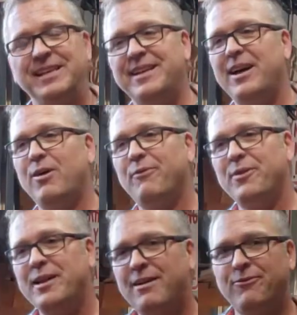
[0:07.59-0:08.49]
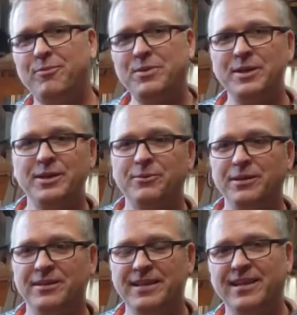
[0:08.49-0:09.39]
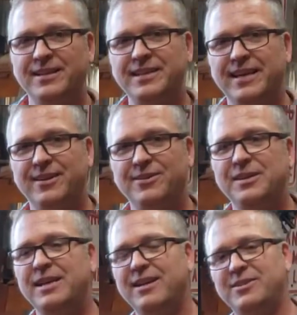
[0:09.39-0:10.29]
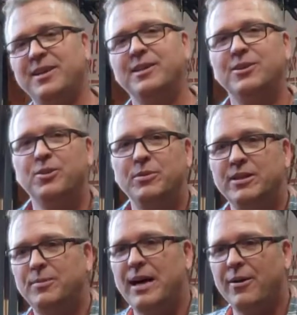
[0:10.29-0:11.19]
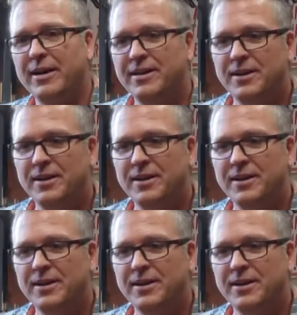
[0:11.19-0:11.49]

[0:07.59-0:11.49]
Now if you're not familiar with the Kelly Kettle, I'll tell you a little bit about it.